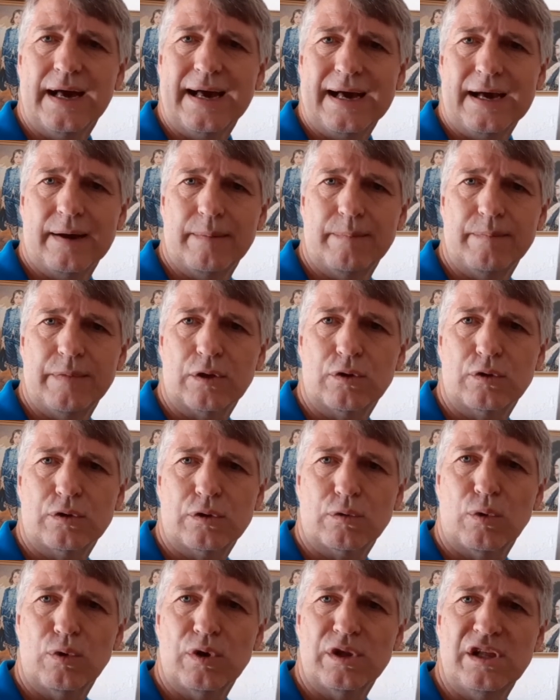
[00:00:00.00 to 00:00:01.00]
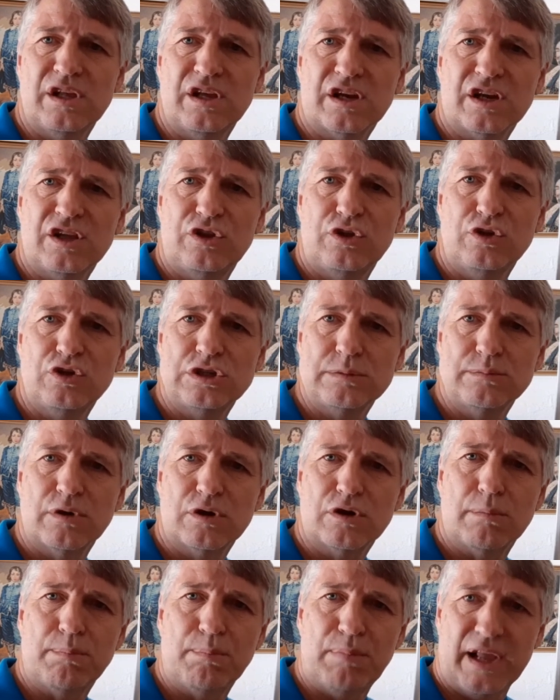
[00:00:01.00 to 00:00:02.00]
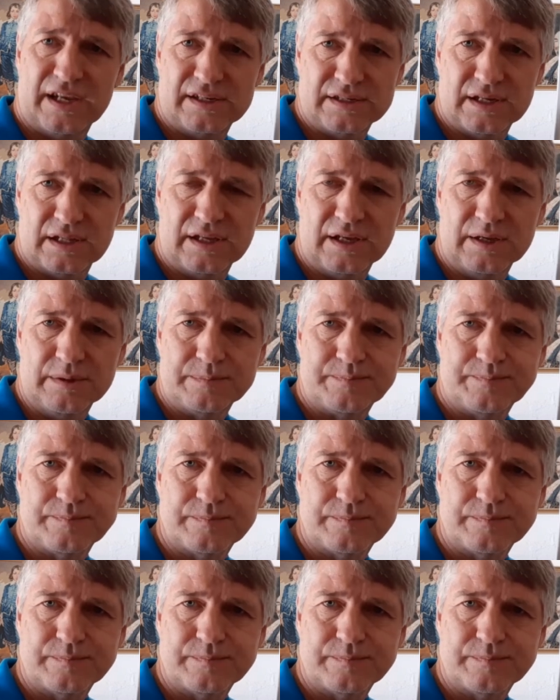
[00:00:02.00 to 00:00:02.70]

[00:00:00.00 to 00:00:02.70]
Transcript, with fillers: Uh, they call it irreducible complexity.